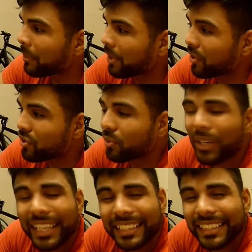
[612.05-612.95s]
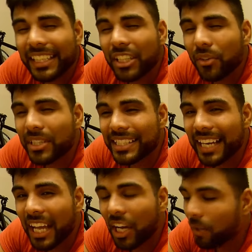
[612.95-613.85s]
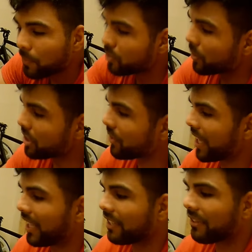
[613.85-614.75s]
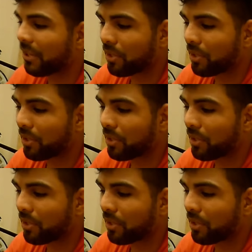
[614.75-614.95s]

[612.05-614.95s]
But also what I did notice, it helps when you elevate,